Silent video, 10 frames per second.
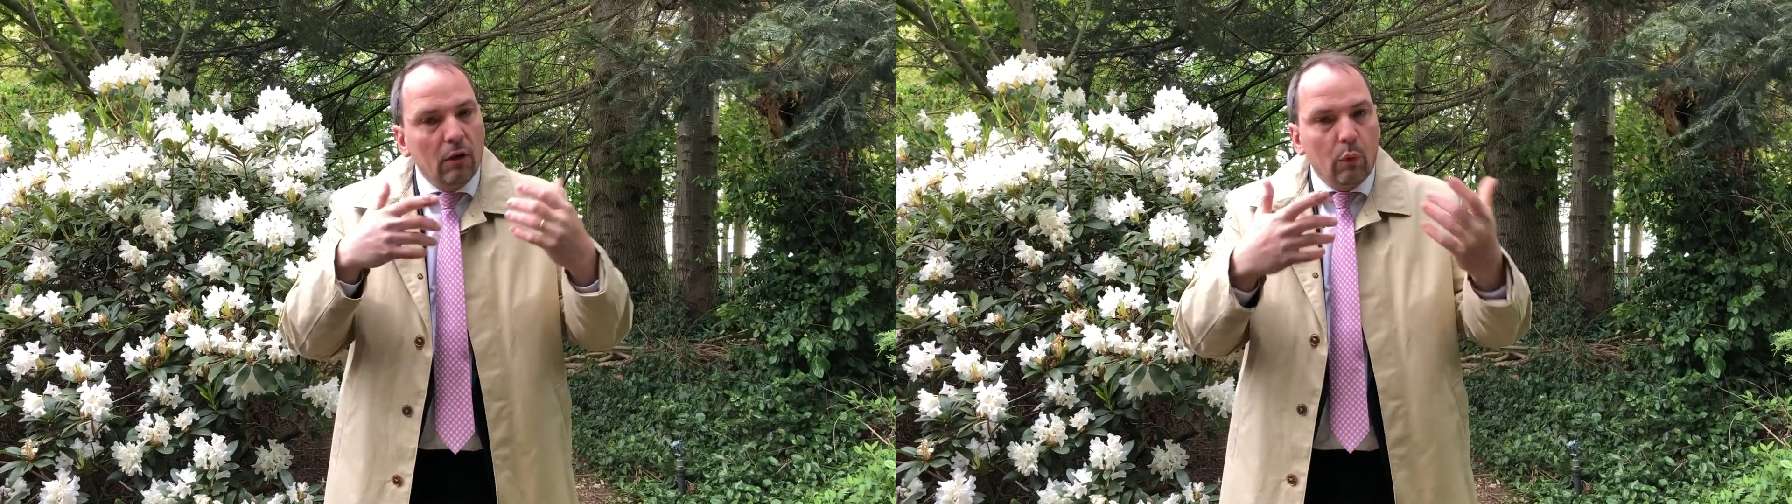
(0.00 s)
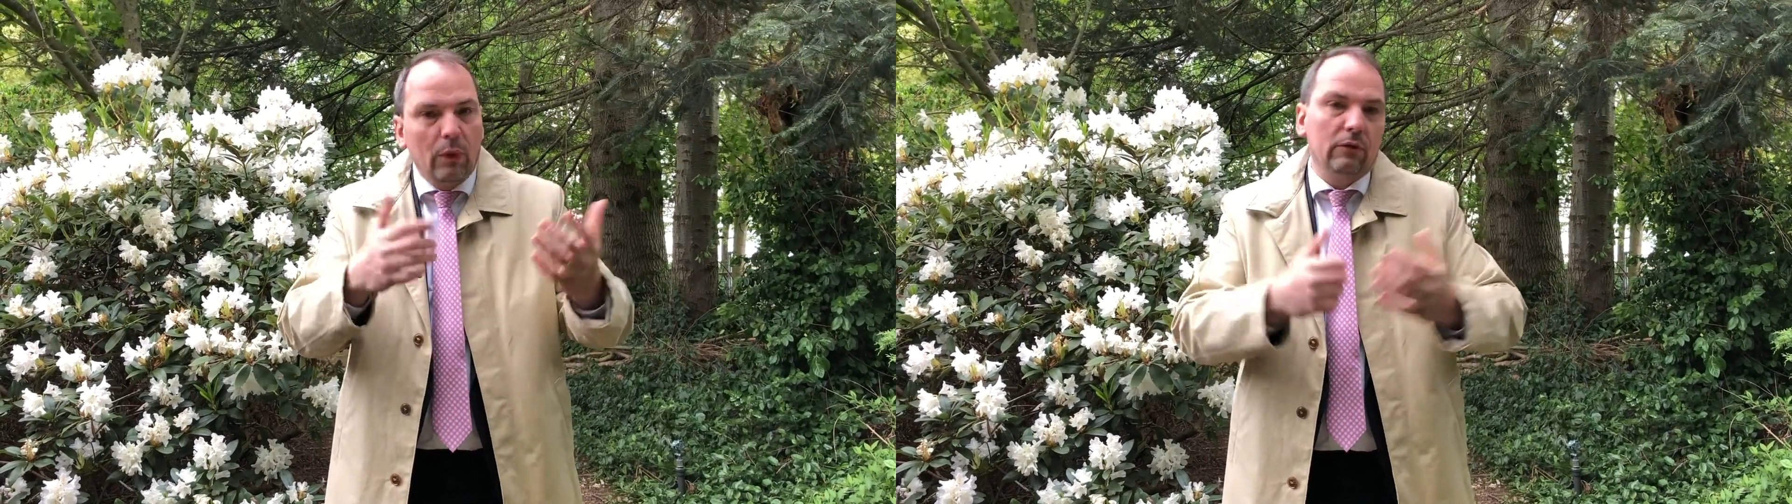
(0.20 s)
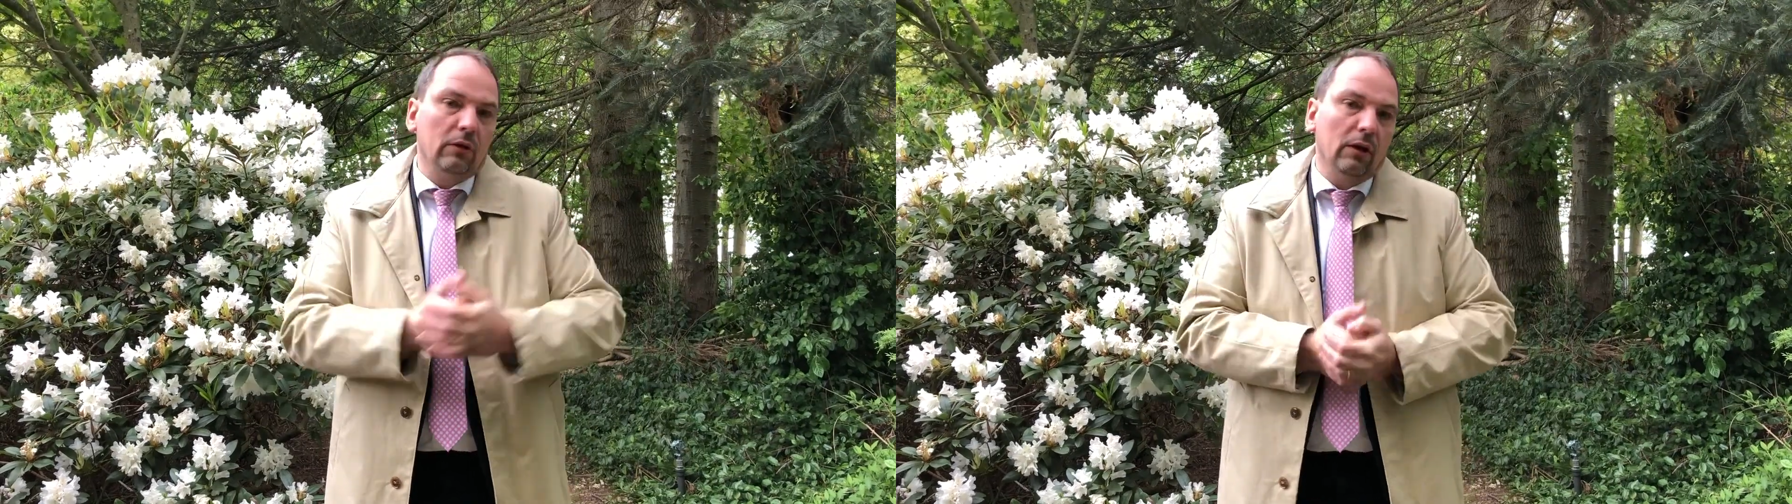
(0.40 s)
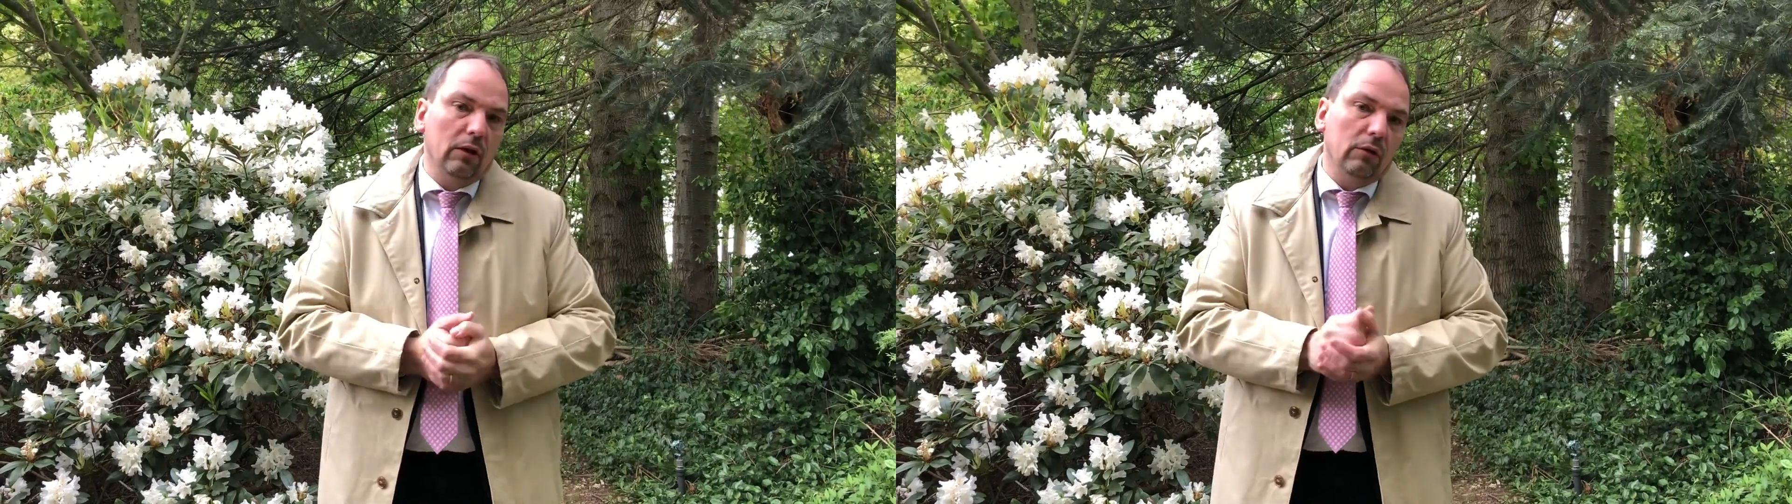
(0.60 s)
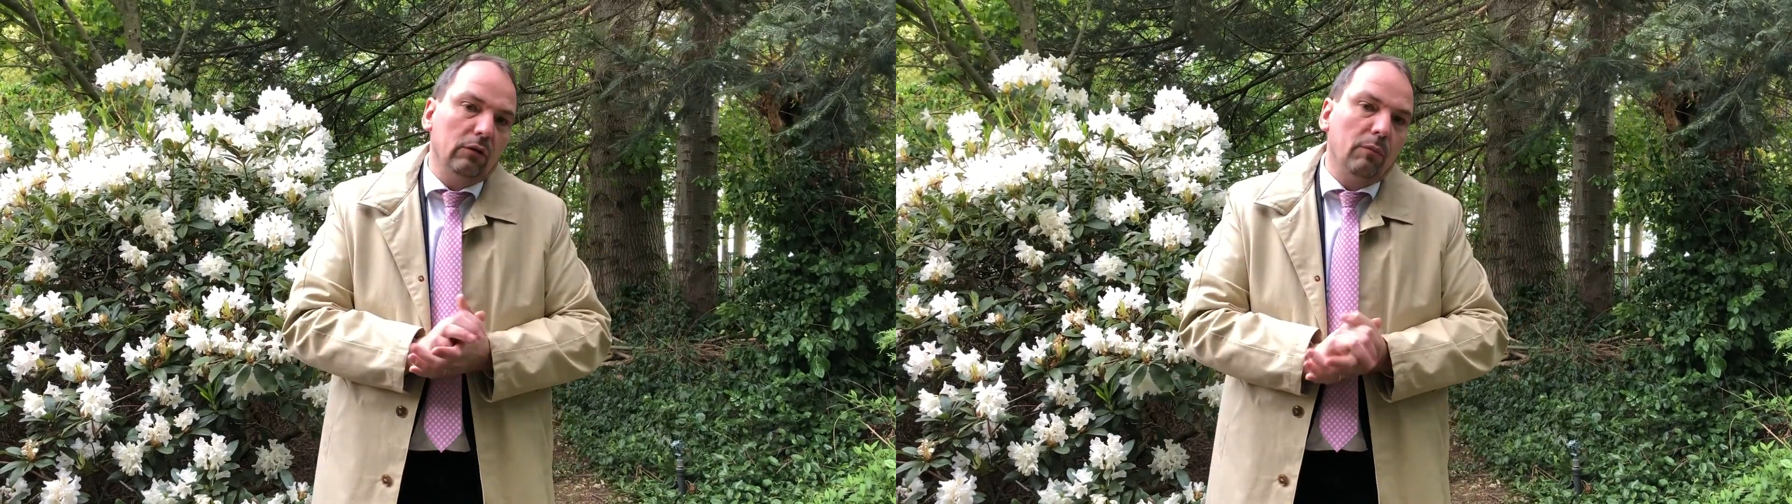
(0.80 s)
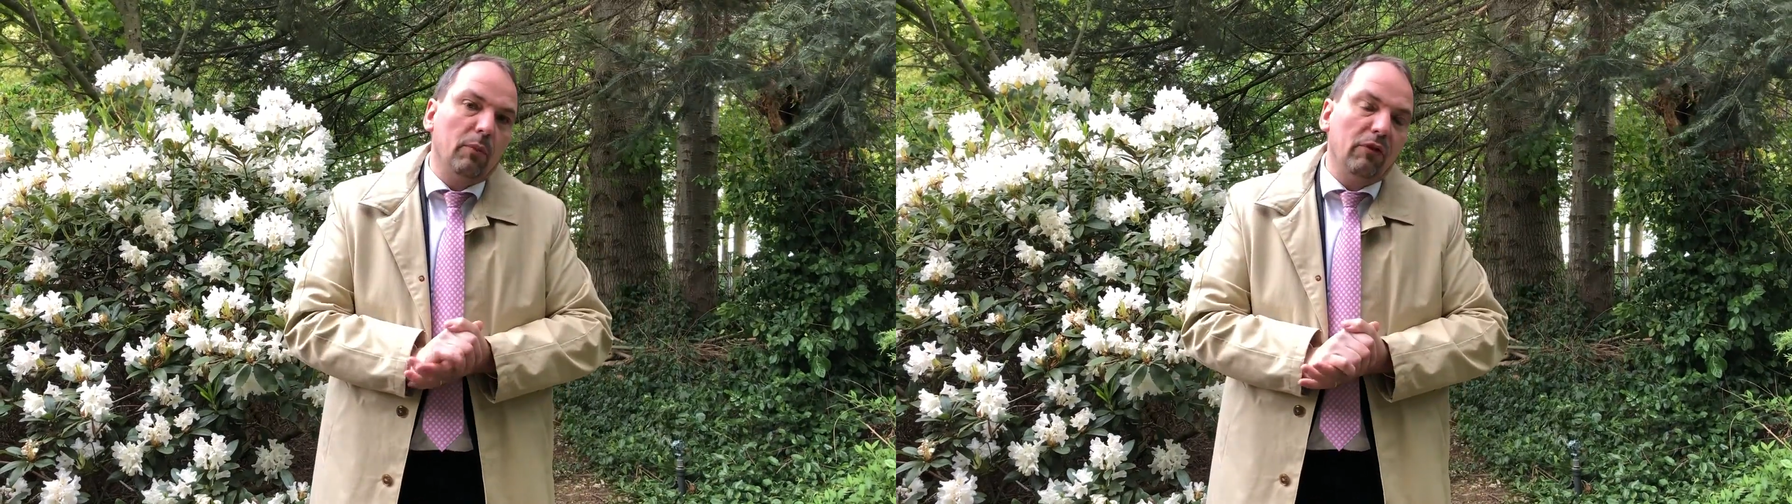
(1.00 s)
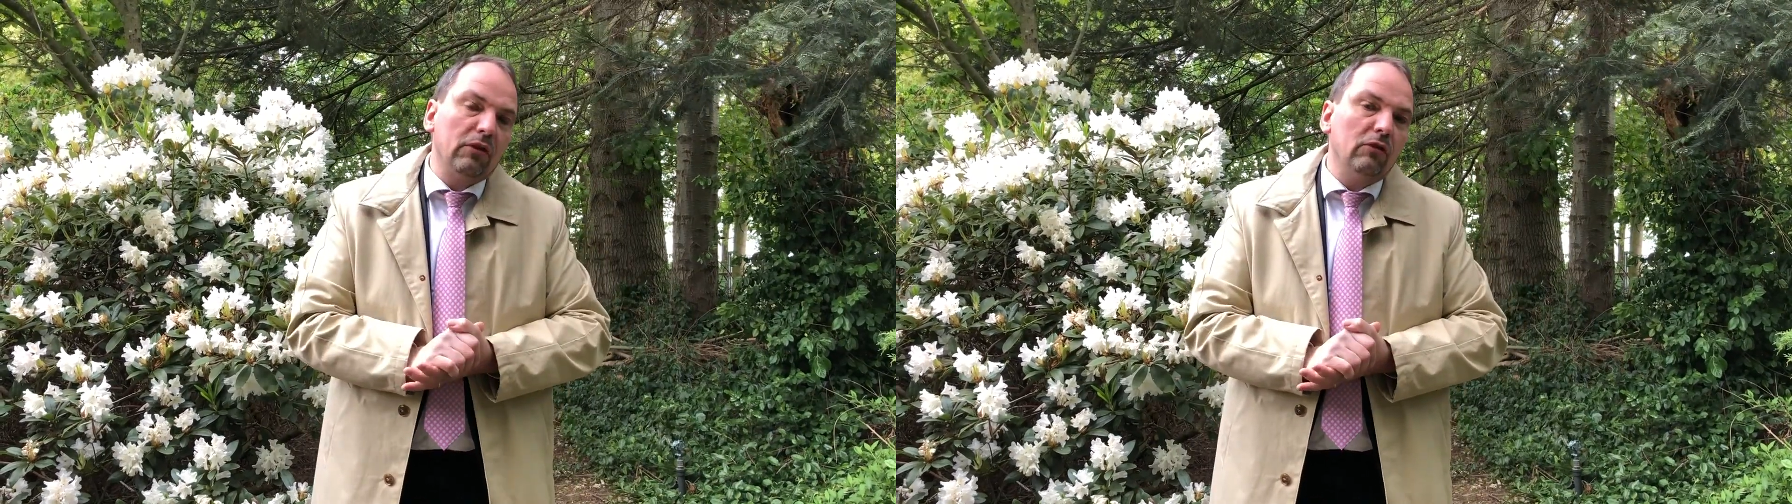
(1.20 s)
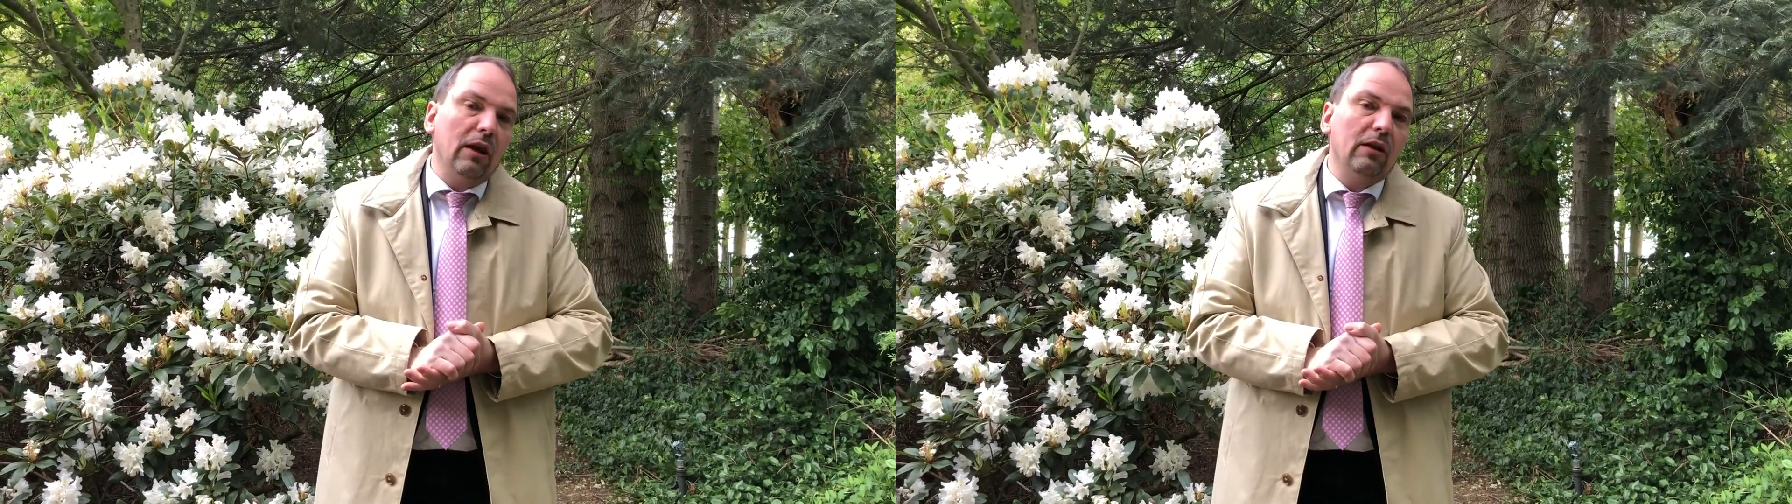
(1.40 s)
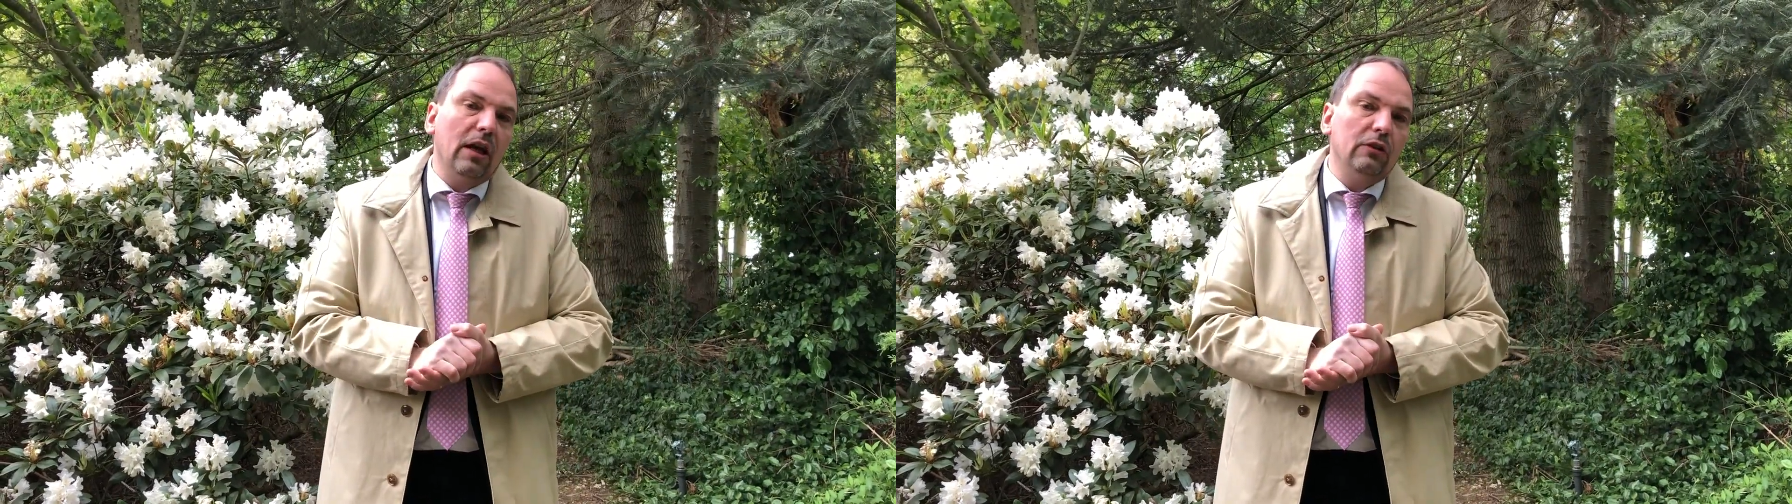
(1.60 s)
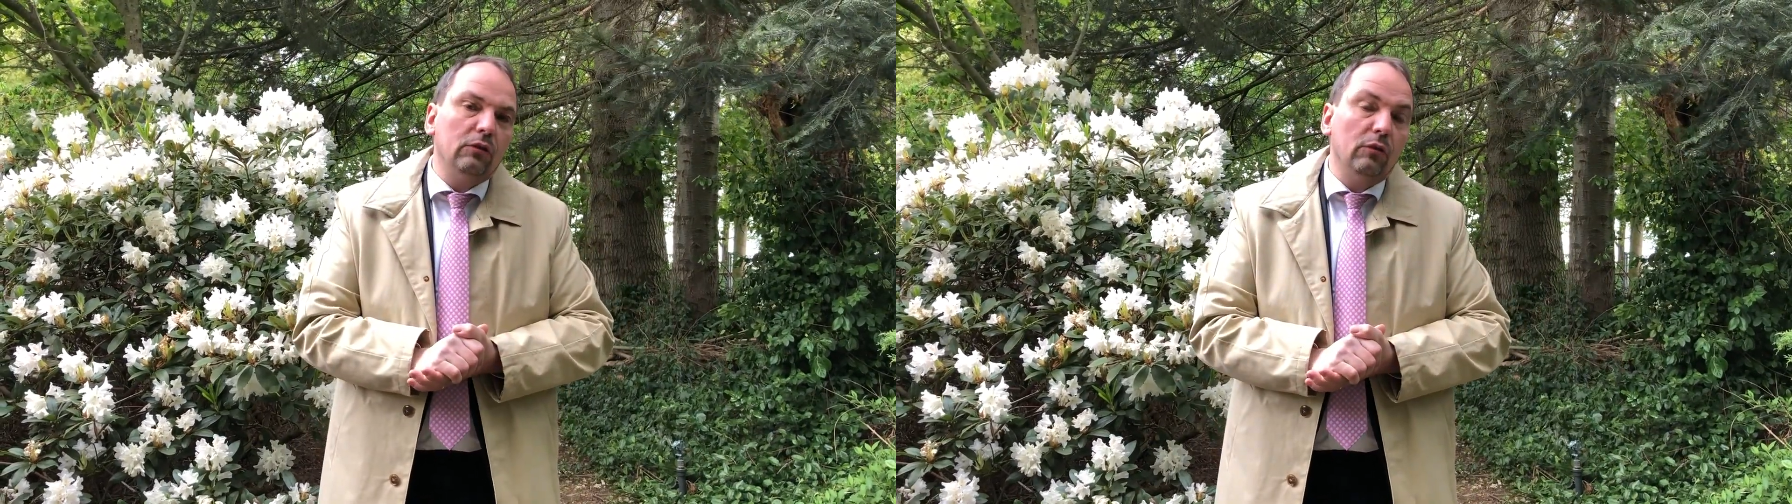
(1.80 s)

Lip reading: with the professional education